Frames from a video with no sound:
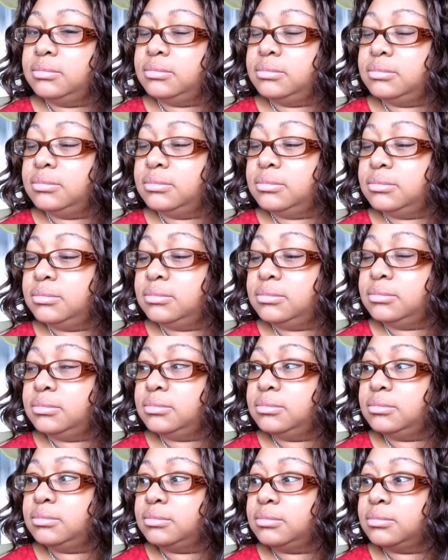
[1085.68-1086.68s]
Here, Mom, put
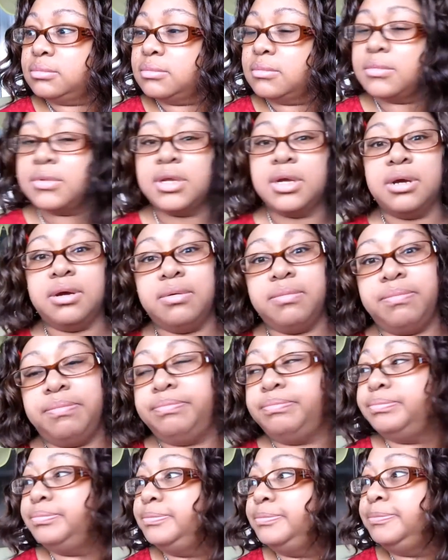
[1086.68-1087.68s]
it in so I can finish
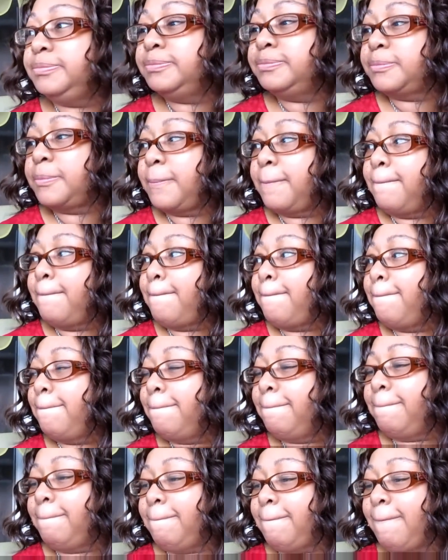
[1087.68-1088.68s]
watching my nail
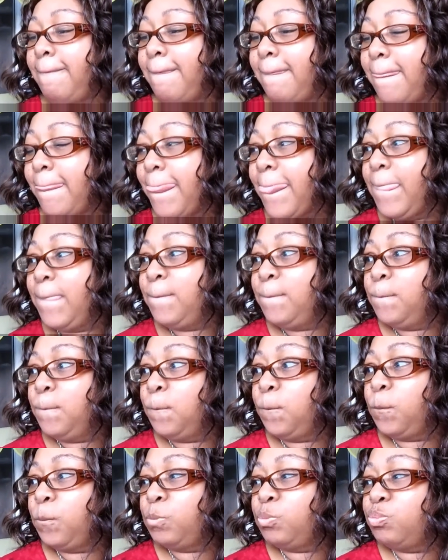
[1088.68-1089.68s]
video.
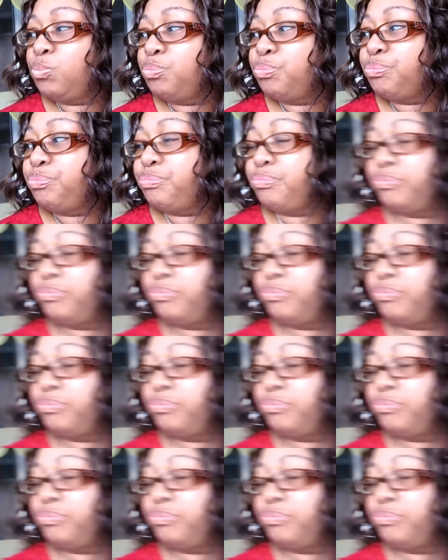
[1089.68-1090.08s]
Y'all